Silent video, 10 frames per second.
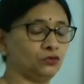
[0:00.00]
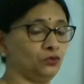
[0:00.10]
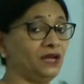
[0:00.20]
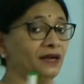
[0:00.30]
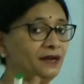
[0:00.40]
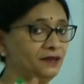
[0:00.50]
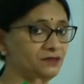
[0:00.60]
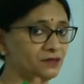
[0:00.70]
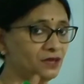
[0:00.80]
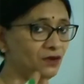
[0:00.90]
so that it
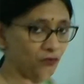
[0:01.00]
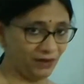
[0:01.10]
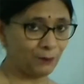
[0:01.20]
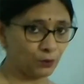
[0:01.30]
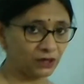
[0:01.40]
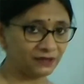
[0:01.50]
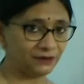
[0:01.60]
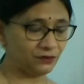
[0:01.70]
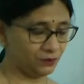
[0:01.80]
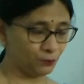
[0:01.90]
is well
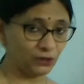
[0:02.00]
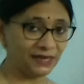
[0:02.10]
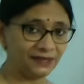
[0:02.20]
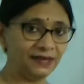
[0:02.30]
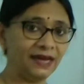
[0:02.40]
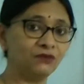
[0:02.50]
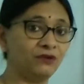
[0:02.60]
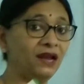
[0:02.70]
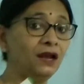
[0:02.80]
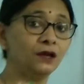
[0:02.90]
protected and
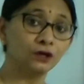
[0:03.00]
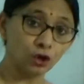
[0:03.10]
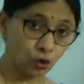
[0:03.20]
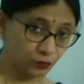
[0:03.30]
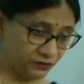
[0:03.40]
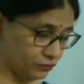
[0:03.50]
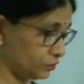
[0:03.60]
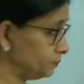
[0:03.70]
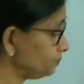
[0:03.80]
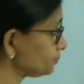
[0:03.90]
well nourished.
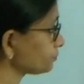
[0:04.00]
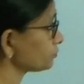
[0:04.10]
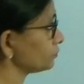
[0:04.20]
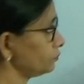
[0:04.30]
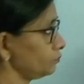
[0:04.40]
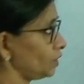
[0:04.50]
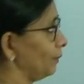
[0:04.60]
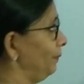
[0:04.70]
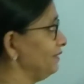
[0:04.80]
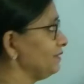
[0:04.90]

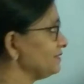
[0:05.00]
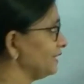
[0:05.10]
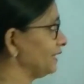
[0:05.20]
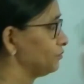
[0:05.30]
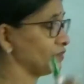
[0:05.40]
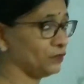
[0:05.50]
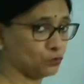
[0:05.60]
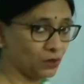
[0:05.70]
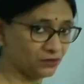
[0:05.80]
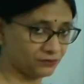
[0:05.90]
Basal cell gives rise
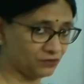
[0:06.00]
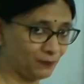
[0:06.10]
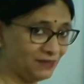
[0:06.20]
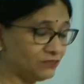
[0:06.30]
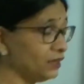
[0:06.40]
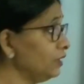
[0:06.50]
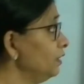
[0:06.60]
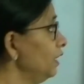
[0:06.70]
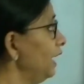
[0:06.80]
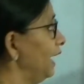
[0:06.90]
to a
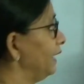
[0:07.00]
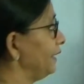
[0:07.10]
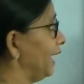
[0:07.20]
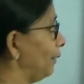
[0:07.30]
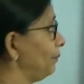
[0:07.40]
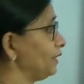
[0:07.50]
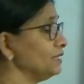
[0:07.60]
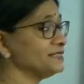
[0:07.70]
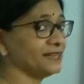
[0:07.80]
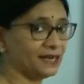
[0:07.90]
suspensor, and
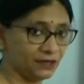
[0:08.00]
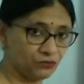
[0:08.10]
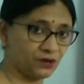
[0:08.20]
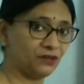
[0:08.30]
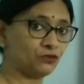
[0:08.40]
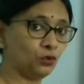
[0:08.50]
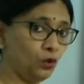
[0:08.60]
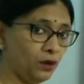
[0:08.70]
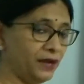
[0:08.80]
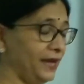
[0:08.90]
apical cell gives rise
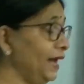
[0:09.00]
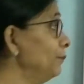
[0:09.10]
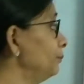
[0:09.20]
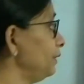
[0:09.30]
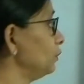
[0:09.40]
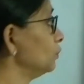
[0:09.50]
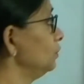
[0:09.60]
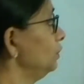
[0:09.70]
to embryo.